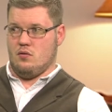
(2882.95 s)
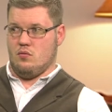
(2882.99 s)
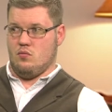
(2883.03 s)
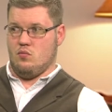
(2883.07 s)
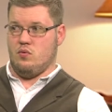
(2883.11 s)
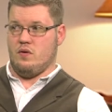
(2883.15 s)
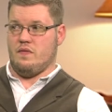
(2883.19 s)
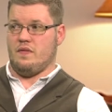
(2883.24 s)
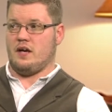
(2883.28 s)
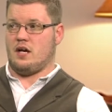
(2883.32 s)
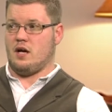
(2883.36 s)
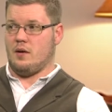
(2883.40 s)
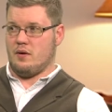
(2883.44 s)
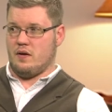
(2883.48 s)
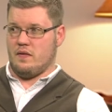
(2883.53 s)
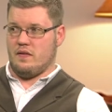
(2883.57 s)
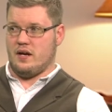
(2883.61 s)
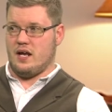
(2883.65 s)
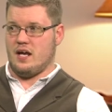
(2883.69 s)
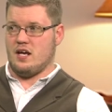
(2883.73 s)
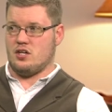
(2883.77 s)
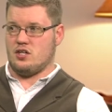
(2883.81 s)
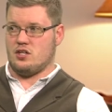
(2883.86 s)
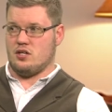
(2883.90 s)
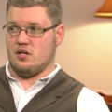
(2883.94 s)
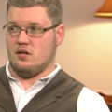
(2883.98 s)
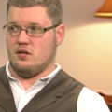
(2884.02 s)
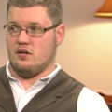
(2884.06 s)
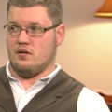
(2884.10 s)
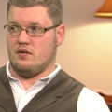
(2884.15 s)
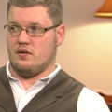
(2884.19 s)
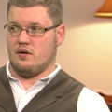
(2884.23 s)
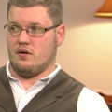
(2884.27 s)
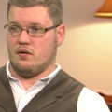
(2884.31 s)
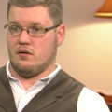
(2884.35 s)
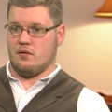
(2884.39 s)
When they come into the
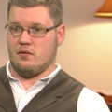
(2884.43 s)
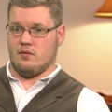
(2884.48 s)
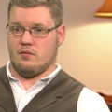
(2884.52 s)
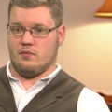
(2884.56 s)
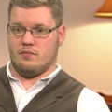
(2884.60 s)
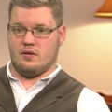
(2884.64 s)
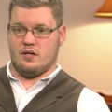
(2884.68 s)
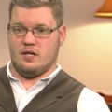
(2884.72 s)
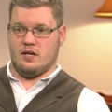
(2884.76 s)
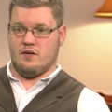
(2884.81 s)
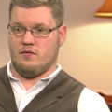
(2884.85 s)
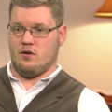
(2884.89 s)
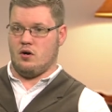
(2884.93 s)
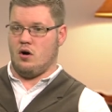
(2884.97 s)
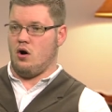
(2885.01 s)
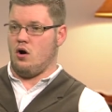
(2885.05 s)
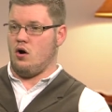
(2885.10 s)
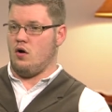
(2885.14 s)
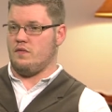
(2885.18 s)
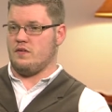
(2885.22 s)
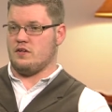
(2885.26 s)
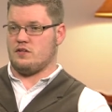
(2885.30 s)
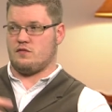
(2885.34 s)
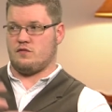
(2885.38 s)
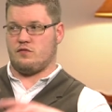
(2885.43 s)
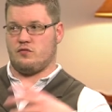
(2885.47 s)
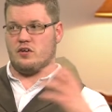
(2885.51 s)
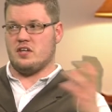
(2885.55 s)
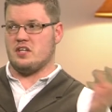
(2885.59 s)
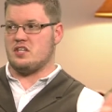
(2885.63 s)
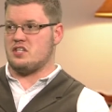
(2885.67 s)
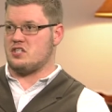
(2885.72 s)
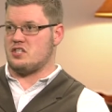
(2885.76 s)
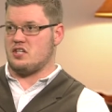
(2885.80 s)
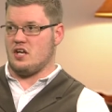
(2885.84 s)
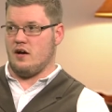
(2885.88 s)
nation, they're given all this
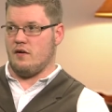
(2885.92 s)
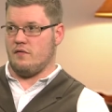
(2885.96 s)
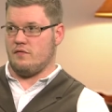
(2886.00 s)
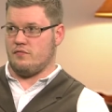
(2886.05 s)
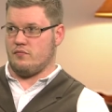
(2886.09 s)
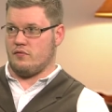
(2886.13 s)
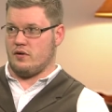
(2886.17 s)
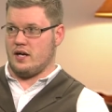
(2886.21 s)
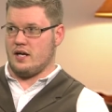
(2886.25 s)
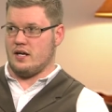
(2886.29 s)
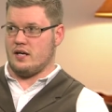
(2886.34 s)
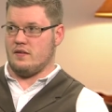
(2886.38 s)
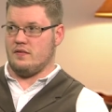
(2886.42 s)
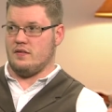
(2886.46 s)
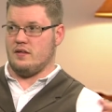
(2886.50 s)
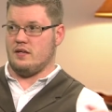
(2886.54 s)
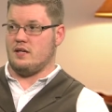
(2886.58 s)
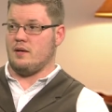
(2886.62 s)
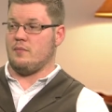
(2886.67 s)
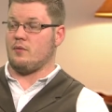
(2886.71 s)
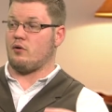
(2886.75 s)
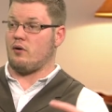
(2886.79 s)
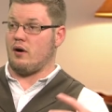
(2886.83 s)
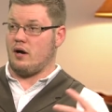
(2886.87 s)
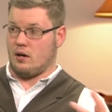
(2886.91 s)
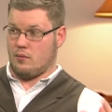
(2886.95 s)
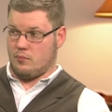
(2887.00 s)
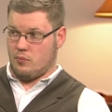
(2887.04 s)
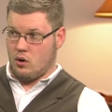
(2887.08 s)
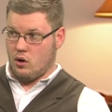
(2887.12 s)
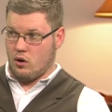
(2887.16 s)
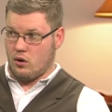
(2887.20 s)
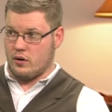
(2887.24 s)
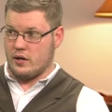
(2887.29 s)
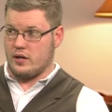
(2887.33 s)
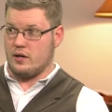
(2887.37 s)
free stuff, right? And the Democratic
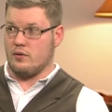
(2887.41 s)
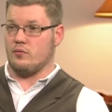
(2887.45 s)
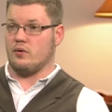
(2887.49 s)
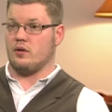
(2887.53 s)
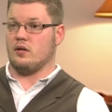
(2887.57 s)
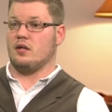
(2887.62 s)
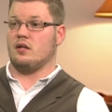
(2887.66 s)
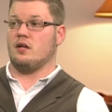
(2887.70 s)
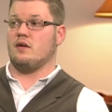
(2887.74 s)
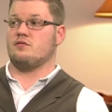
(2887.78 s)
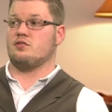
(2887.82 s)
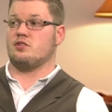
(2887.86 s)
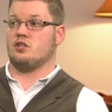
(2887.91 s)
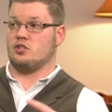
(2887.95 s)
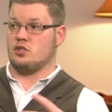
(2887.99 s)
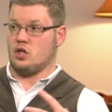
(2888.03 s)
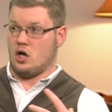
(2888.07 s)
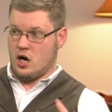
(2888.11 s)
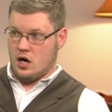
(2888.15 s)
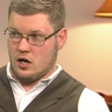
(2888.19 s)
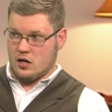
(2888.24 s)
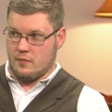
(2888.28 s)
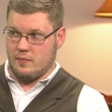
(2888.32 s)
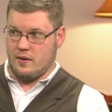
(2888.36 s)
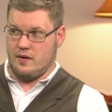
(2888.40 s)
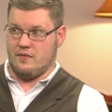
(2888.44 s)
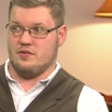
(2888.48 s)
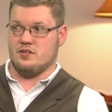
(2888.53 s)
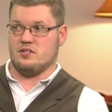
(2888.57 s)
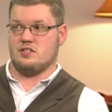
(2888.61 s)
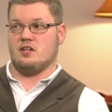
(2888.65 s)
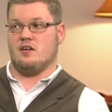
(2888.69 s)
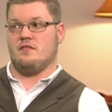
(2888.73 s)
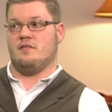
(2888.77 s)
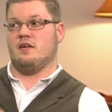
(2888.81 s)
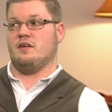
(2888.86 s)
Party really loves to talk about
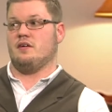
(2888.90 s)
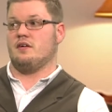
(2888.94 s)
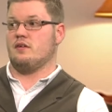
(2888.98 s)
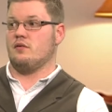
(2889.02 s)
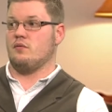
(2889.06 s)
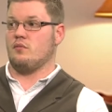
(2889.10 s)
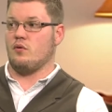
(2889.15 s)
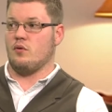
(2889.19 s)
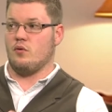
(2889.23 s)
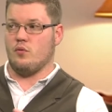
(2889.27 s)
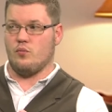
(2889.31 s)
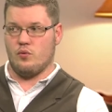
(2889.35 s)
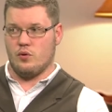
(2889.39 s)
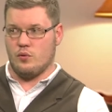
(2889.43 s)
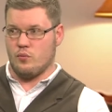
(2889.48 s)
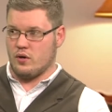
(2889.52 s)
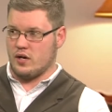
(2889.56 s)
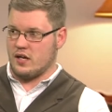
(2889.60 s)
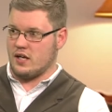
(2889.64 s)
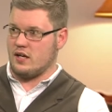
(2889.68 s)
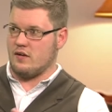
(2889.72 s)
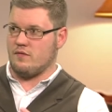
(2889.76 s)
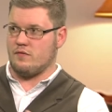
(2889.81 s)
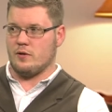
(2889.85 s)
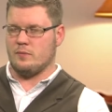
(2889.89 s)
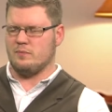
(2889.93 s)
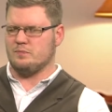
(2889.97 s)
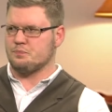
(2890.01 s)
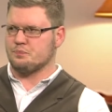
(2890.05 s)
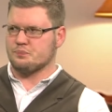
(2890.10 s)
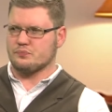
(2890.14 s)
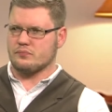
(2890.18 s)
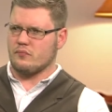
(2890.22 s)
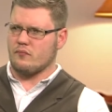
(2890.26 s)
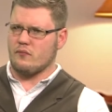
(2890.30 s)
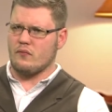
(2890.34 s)
this stuff. You know, we want to give them,
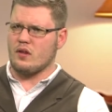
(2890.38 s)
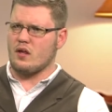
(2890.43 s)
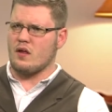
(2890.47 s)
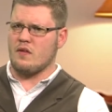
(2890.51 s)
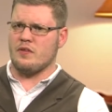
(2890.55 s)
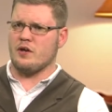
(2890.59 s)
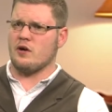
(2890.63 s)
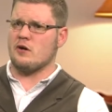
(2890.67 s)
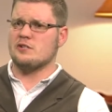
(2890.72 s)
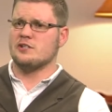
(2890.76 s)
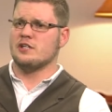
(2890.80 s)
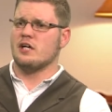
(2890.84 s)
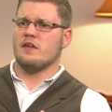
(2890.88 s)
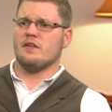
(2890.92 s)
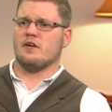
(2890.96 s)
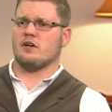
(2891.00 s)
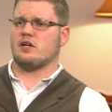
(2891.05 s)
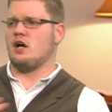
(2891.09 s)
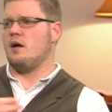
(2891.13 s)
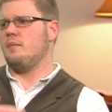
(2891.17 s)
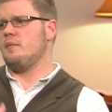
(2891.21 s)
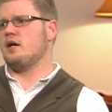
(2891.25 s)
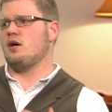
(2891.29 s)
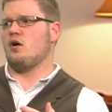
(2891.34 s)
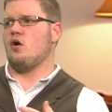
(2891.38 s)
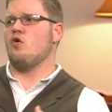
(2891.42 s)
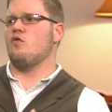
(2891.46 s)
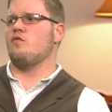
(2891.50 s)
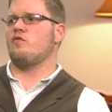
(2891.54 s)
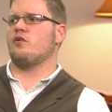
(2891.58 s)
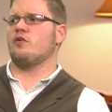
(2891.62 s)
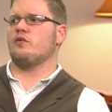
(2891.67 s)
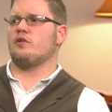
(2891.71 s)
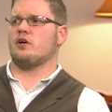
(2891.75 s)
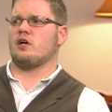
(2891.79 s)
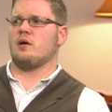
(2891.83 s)
they're, they're coming
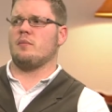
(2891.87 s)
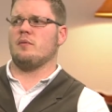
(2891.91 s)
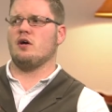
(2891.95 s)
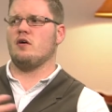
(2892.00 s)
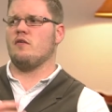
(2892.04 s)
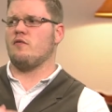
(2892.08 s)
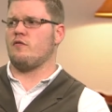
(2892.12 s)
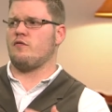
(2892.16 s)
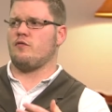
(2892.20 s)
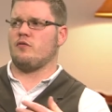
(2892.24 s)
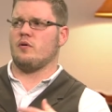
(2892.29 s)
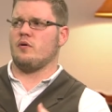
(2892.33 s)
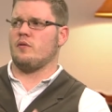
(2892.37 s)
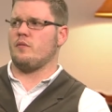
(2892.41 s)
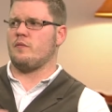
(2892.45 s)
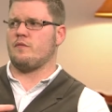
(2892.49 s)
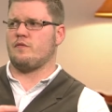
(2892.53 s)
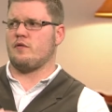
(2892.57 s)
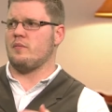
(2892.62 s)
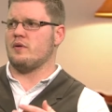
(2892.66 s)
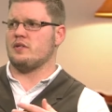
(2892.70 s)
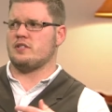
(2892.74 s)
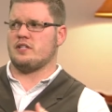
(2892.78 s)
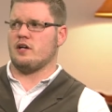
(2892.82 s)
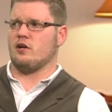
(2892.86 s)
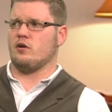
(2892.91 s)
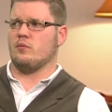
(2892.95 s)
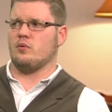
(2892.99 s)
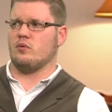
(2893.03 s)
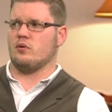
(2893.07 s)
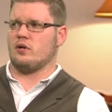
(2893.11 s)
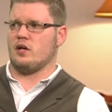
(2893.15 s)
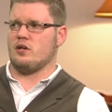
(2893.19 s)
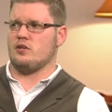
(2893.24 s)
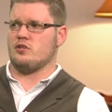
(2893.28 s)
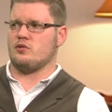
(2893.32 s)
over, they're coming over from, from a
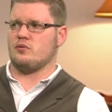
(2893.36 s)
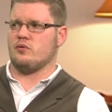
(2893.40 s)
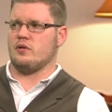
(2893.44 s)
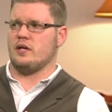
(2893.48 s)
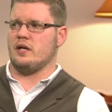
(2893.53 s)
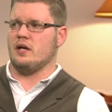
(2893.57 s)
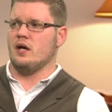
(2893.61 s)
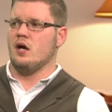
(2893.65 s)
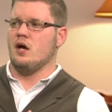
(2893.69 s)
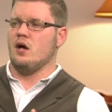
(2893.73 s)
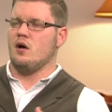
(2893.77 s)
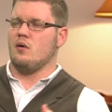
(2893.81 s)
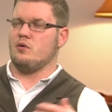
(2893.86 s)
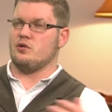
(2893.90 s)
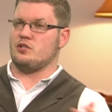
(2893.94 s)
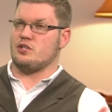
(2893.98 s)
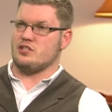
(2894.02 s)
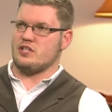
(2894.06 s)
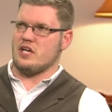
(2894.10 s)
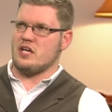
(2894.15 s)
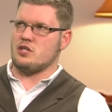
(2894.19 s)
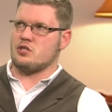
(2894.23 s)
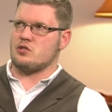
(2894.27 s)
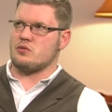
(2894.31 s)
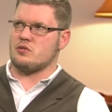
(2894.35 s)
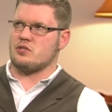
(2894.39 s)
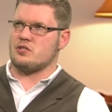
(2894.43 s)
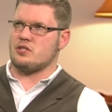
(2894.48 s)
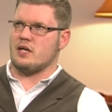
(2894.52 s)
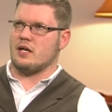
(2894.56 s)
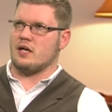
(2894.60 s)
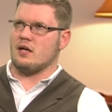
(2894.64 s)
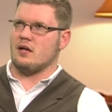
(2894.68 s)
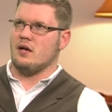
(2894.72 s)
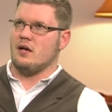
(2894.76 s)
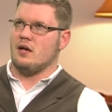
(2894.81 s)
terrible country, which is
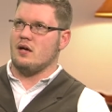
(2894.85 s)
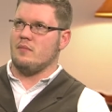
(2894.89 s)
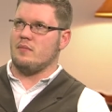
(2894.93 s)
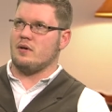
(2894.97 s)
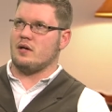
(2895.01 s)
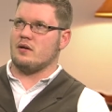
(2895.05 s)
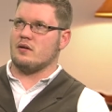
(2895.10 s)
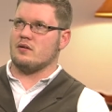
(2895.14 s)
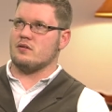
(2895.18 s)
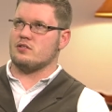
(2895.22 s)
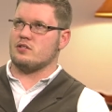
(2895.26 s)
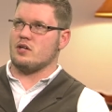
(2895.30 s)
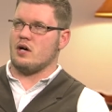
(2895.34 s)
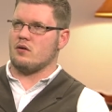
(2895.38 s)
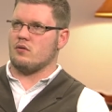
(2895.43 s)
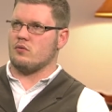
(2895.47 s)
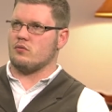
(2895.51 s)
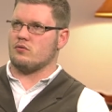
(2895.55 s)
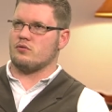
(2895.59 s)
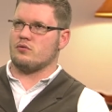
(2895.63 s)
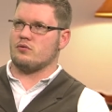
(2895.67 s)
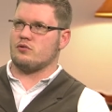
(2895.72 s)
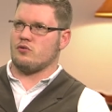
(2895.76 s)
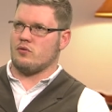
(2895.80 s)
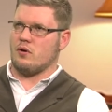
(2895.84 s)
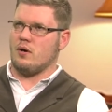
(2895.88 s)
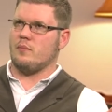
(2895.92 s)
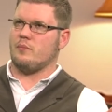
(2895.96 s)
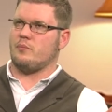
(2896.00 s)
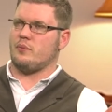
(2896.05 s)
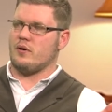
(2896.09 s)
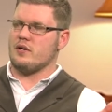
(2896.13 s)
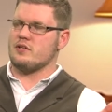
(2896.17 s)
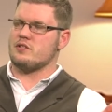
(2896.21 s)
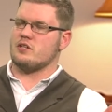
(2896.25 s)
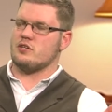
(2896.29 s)
interesting because Donald
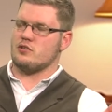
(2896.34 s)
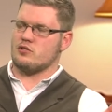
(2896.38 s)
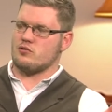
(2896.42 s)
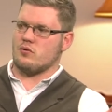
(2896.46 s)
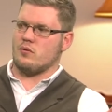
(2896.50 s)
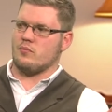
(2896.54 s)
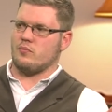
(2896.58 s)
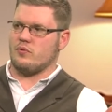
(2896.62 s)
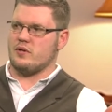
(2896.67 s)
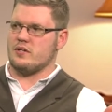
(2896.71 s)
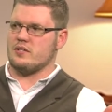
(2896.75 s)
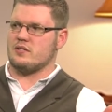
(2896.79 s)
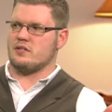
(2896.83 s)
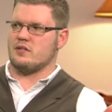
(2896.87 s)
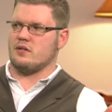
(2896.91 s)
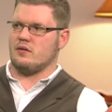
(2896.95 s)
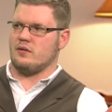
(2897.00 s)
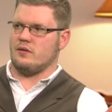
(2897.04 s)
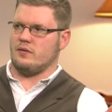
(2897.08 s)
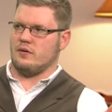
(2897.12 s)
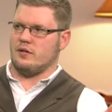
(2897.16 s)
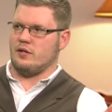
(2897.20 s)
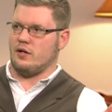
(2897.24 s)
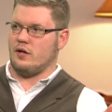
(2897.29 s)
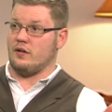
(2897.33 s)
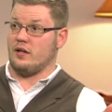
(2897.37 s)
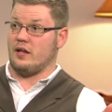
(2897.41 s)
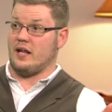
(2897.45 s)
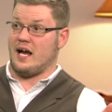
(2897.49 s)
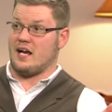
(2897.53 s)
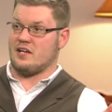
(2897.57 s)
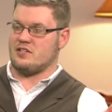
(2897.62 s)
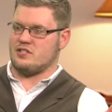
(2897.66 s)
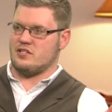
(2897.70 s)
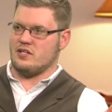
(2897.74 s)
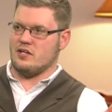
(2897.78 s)
Trump, President Trump, recently, you know, the
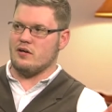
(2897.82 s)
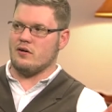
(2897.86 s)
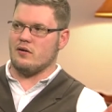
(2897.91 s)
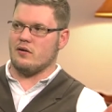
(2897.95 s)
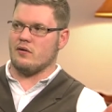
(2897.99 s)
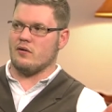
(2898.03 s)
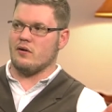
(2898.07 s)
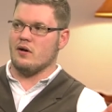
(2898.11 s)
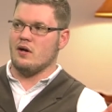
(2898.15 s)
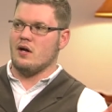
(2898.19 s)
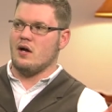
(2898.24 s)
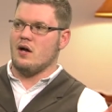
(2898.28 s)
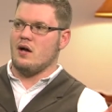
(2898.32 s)
last year,